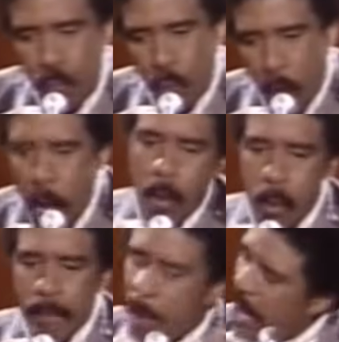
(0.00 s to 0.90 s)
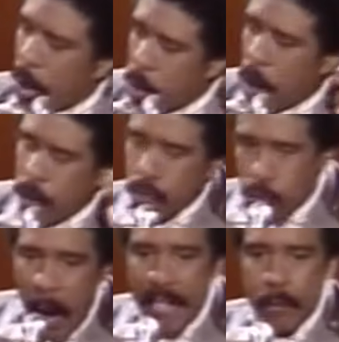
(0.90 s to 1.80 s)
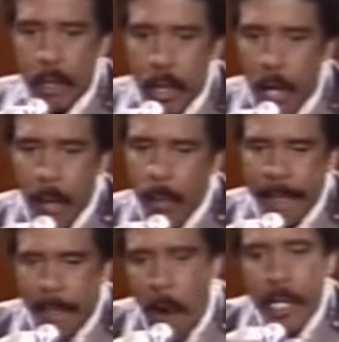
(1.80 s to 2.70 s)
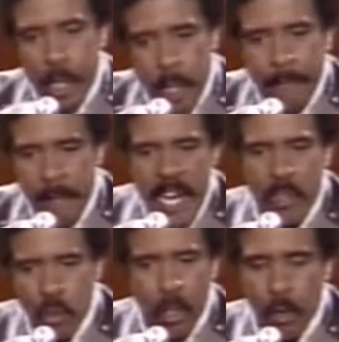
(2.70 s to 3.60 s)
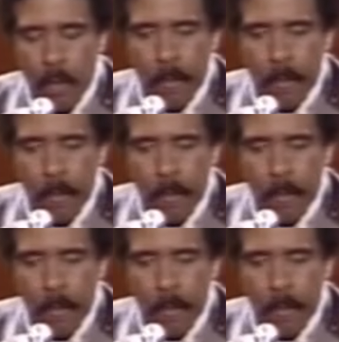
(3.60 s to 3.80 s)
The other one break into a trot, and the other one fart in your face, you know.